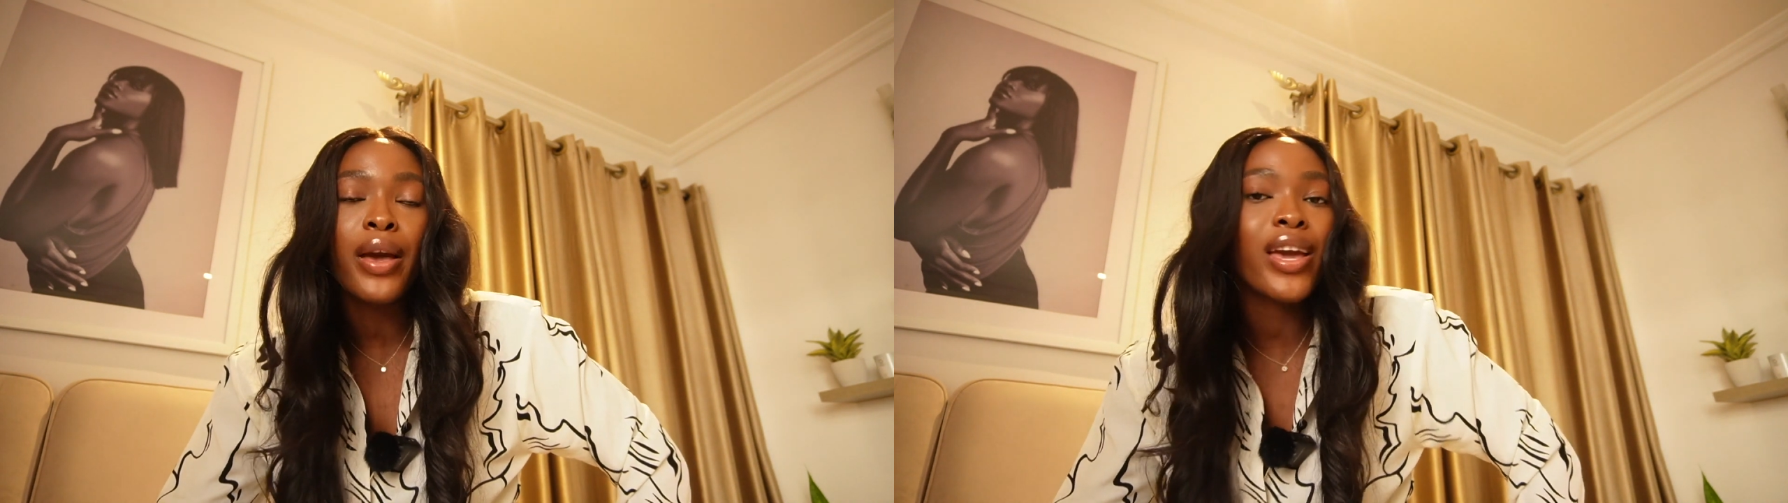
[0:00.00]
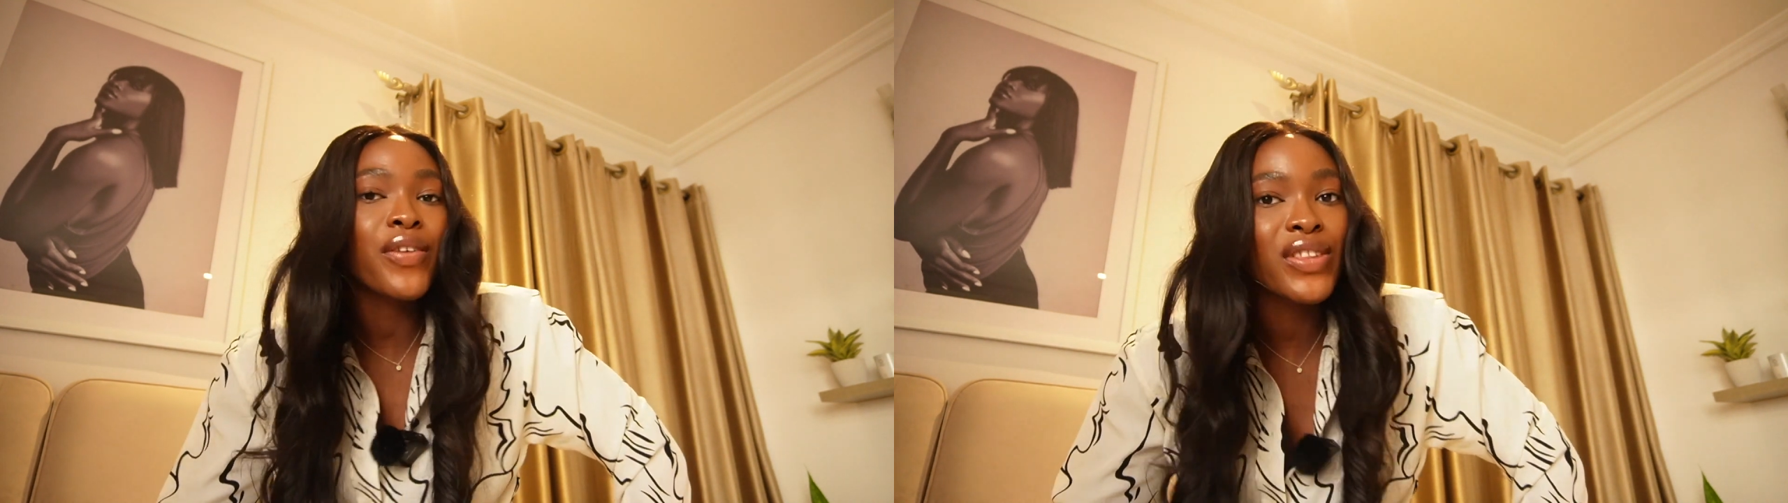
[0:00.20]

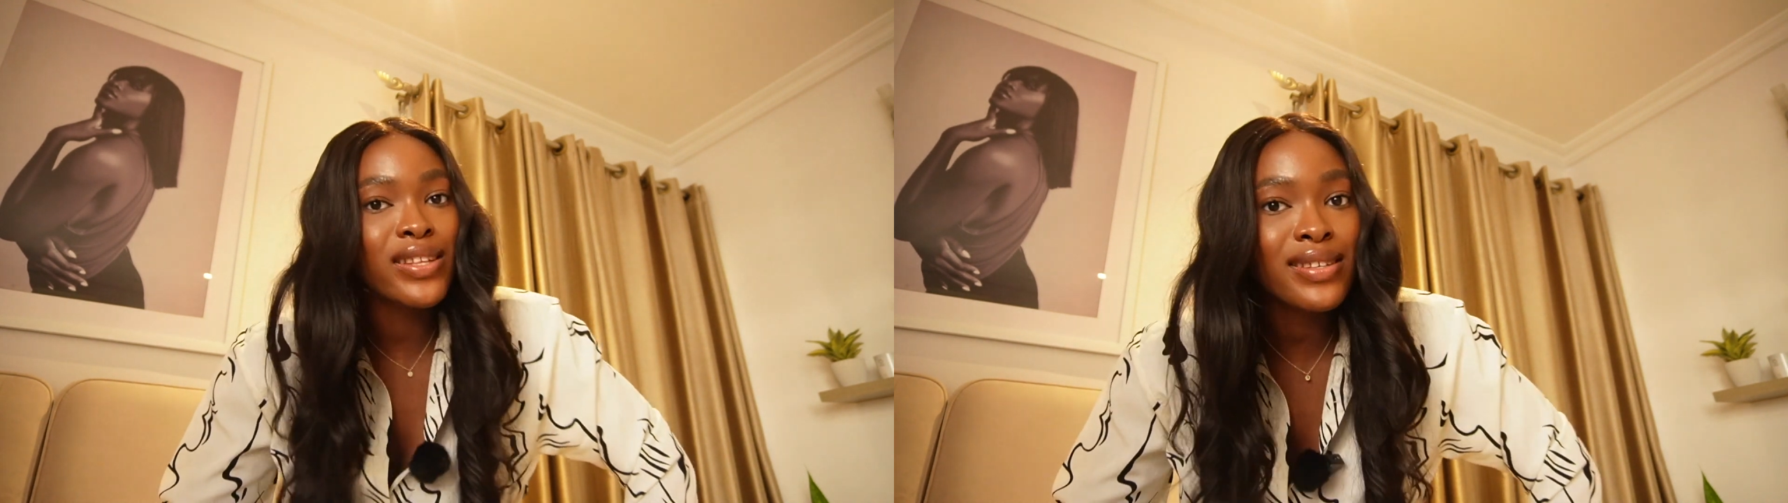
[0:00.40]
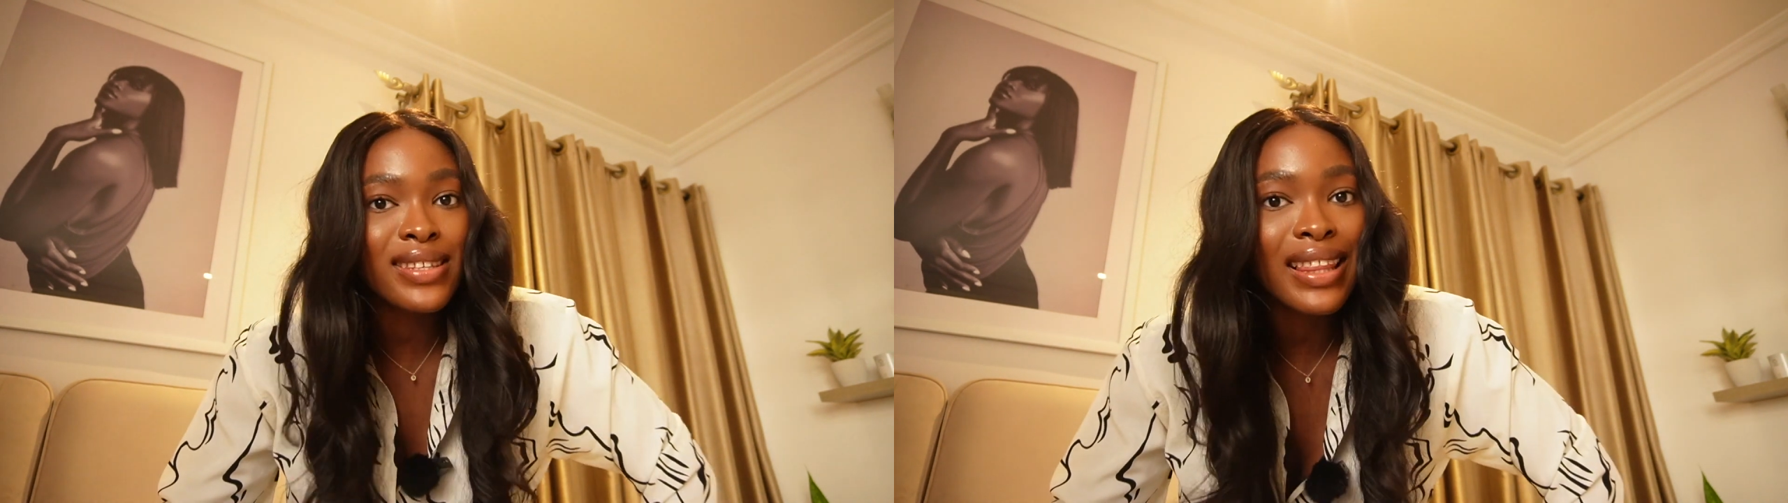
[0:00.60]
if
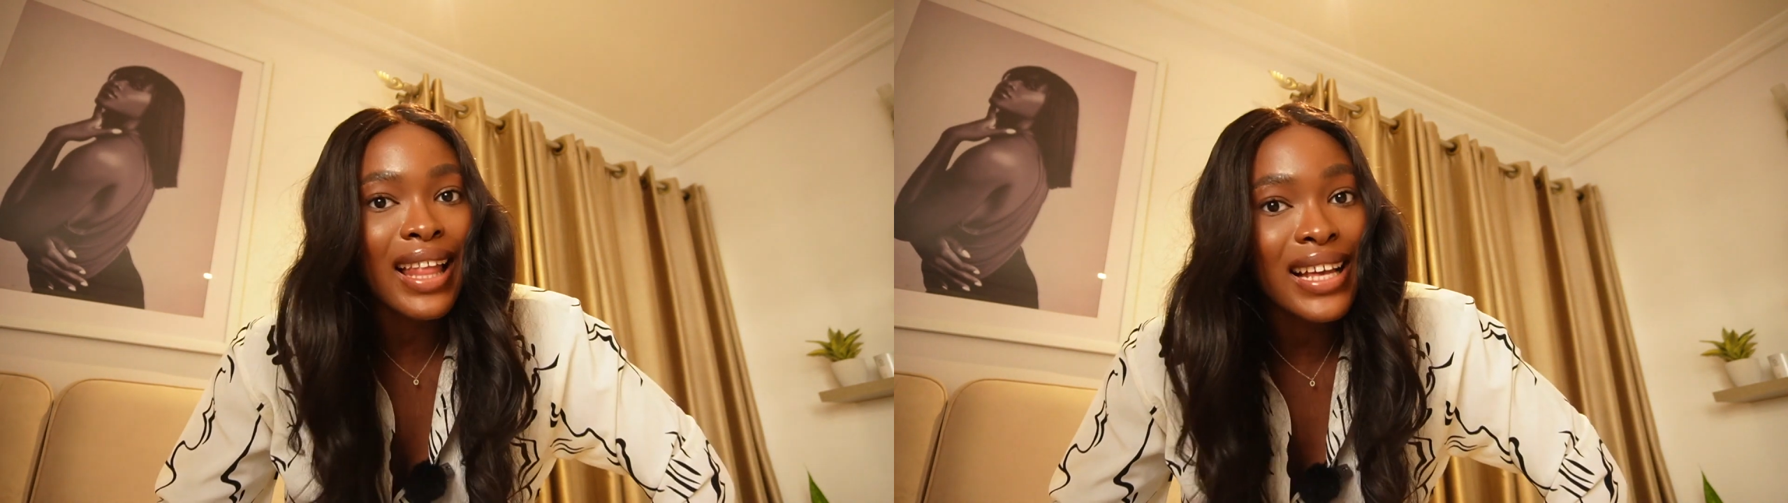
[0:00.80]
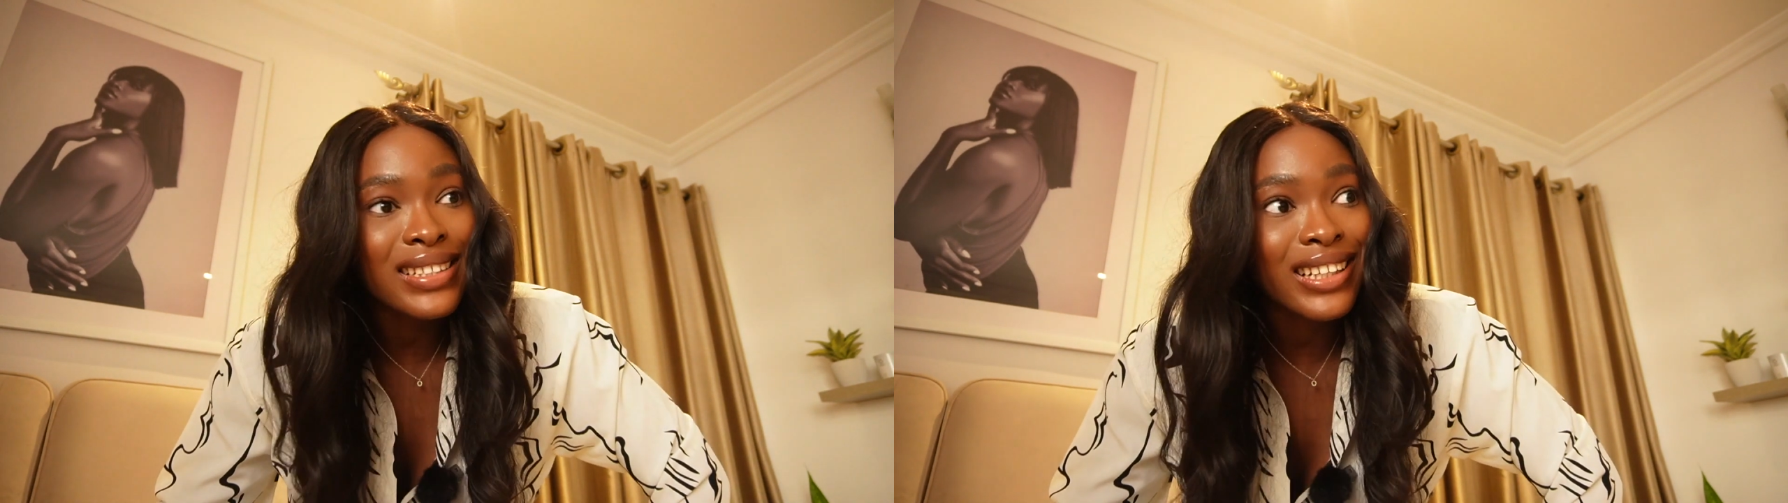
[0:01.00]
this is the
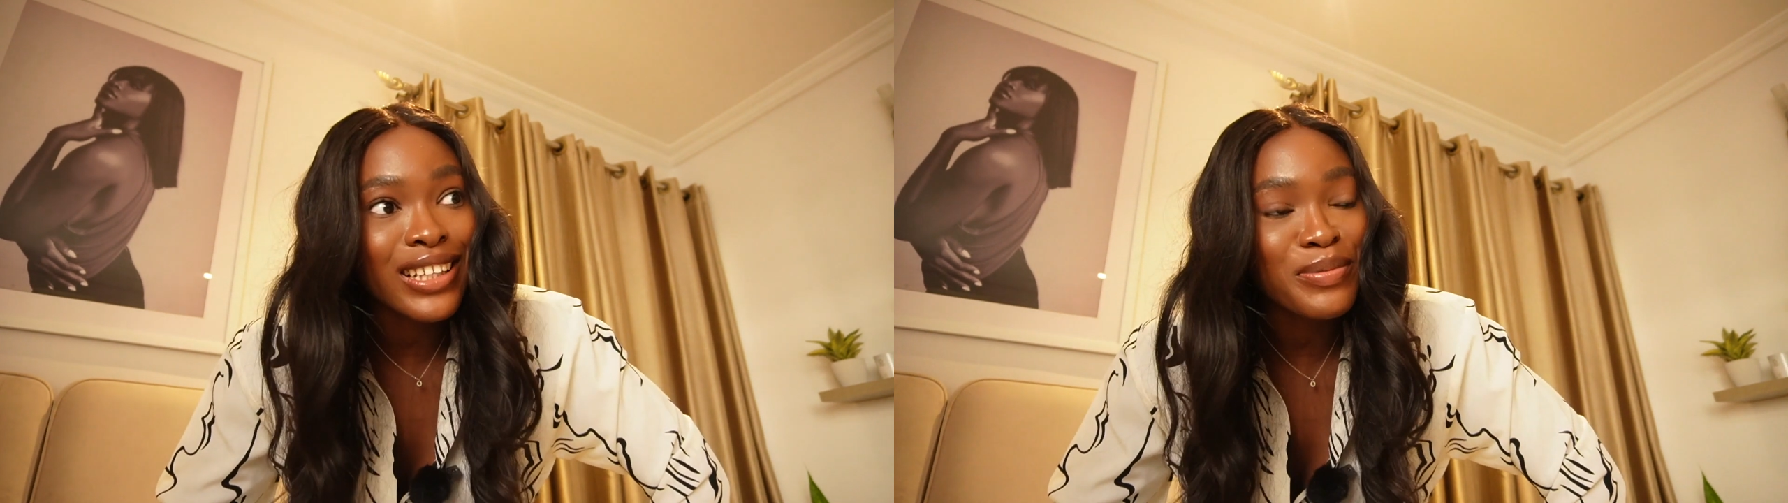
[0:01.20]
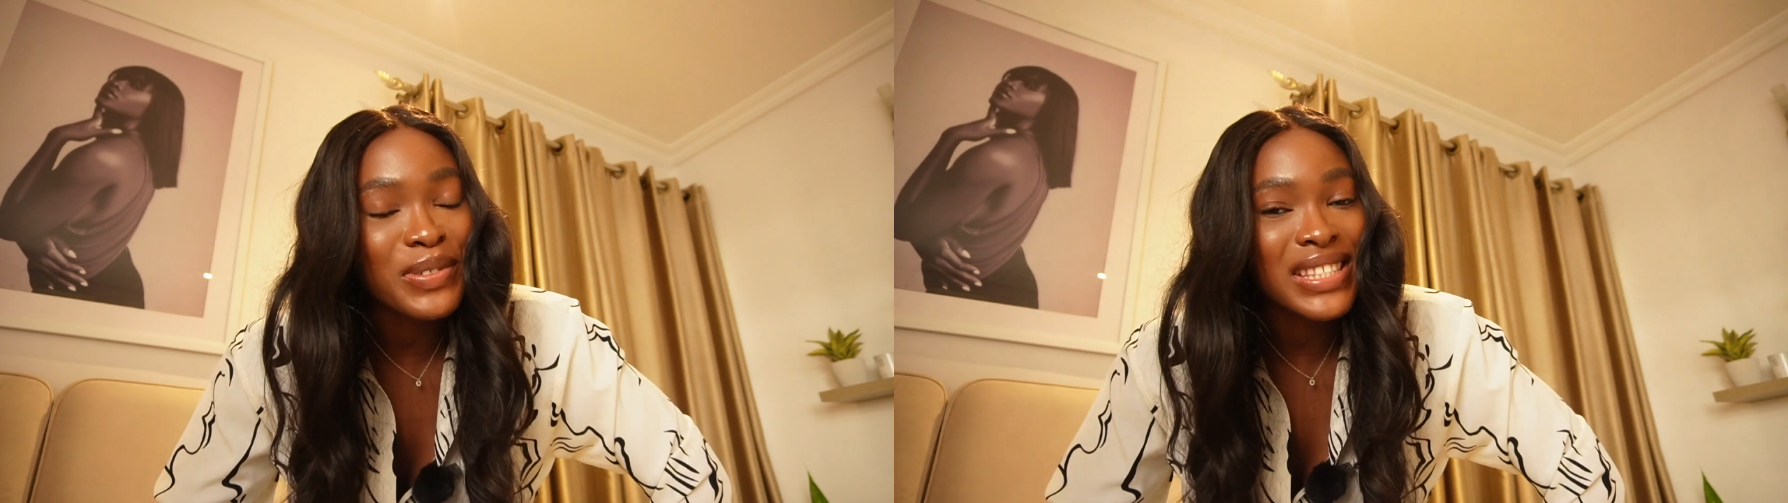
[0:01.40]
last
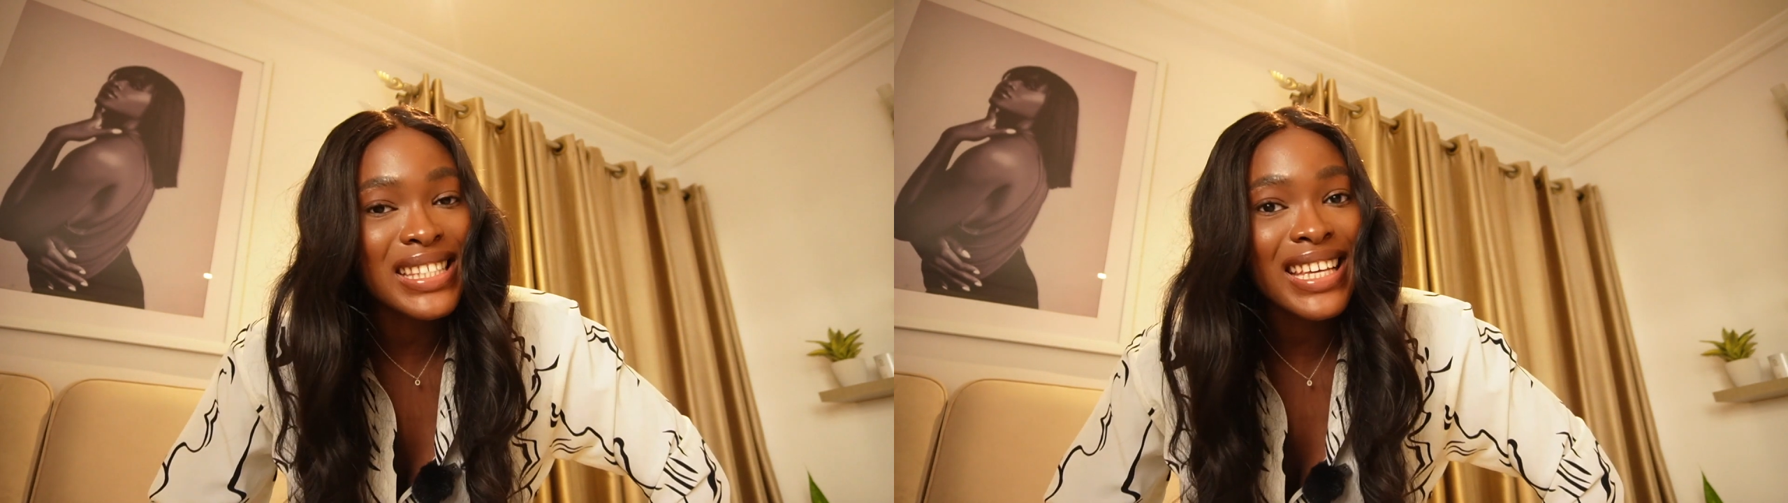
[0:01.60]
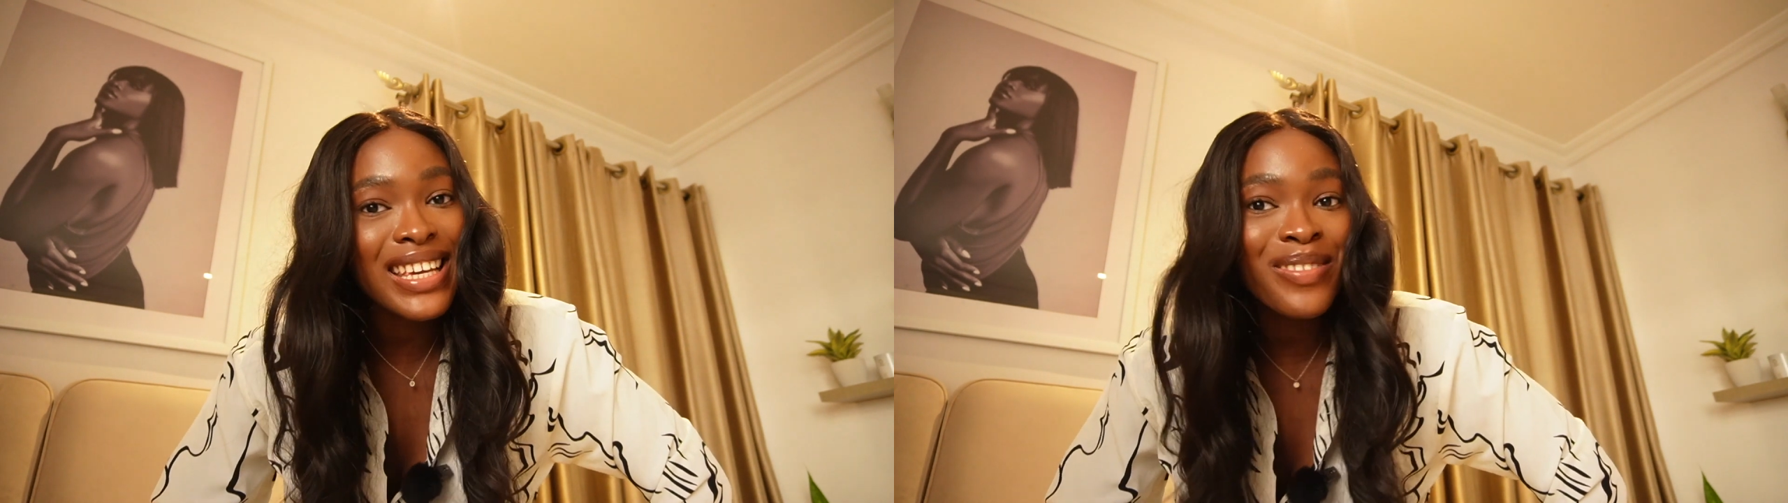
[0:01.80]
clip you
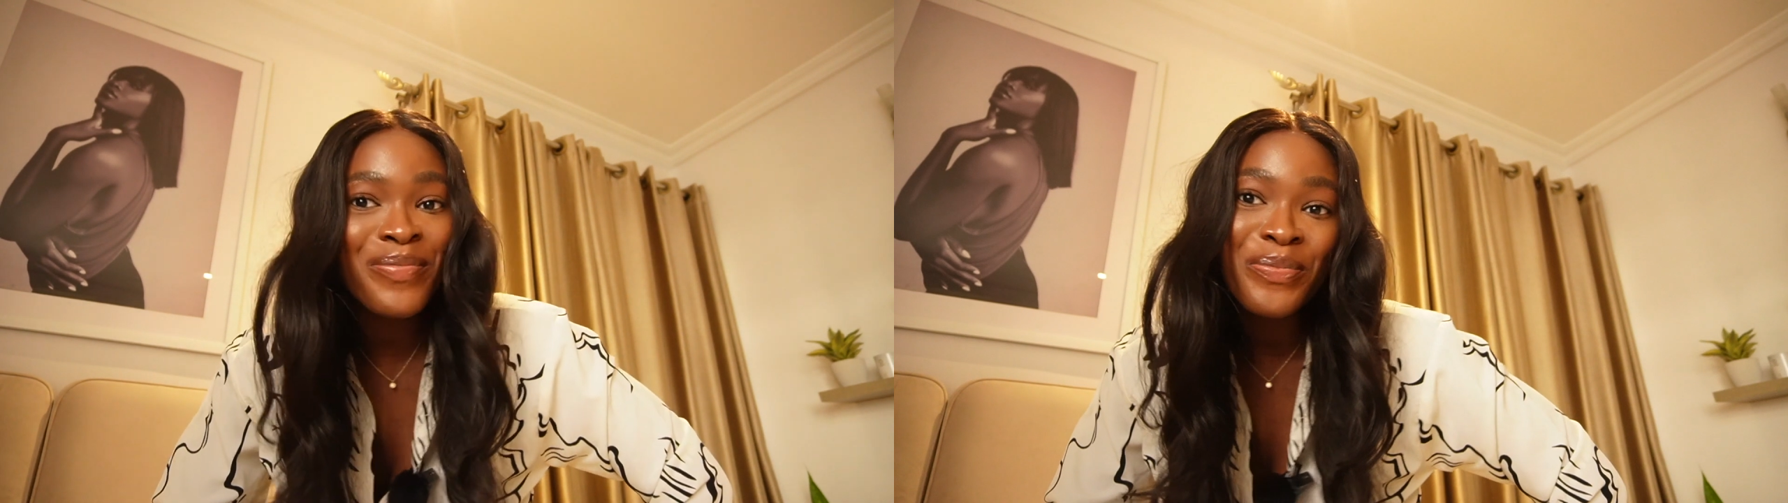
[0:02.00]
see,